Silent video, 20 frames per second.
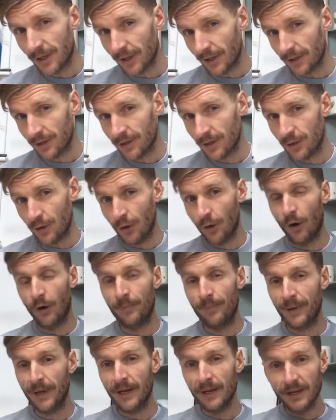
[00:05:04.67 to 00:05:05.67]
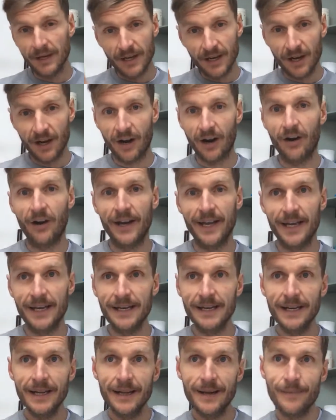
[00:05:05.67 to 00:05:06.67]
like copper,
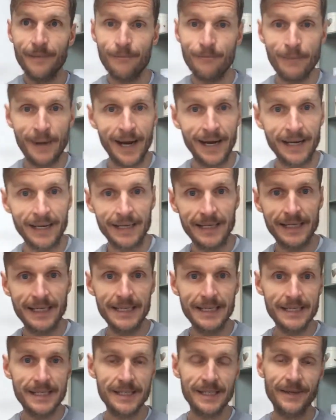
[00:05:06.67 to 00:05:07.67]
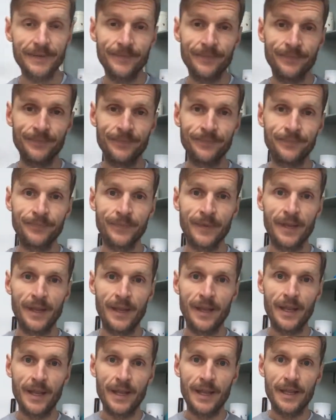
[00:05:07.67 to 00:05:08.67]
iron, manganese.
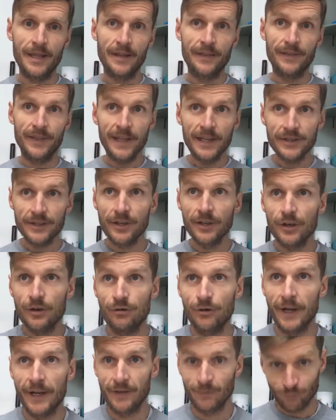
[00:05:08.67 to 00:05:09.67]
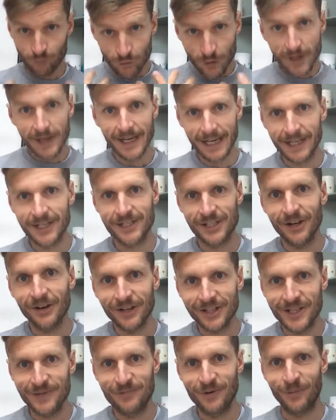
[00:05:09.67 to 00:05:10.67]
These can create real
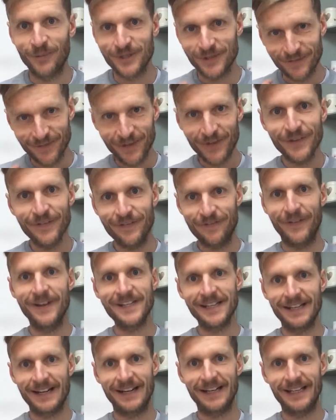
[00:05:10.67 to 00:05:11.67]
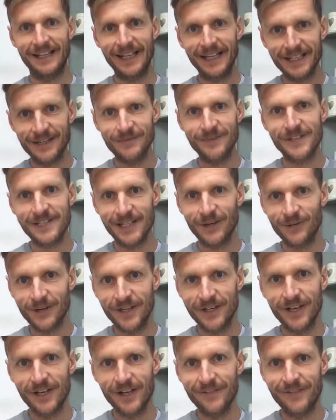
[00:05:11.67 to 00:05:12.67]
anxiety problems, and very physically they can sit on
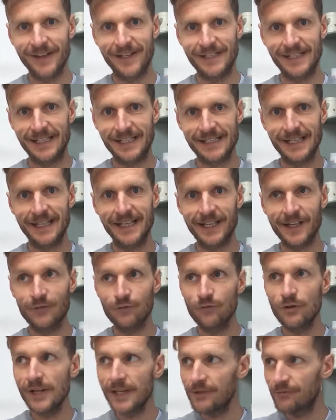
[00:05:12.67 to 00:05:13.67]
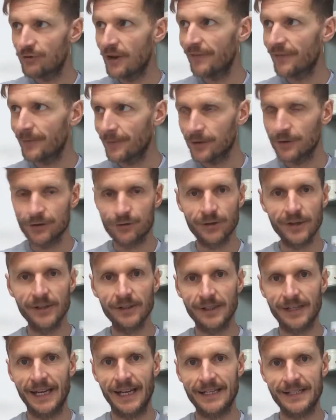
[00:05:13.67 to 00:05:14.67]
your nerve endings and they can really rev up your
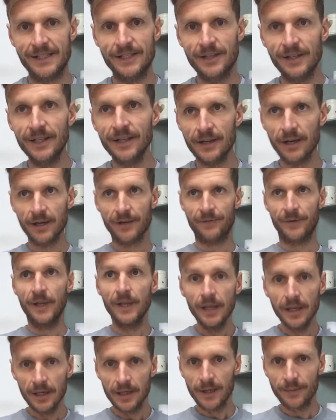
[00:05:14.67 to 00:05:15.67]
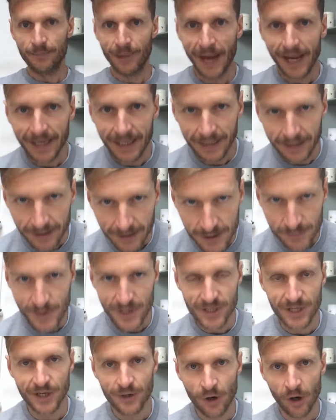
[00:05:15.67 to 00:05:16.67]
adrenal glands until you kind of panic,
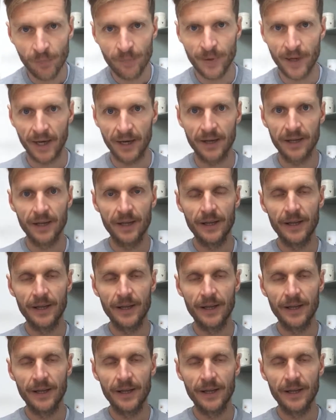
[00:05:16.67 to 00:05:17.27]
especially copper.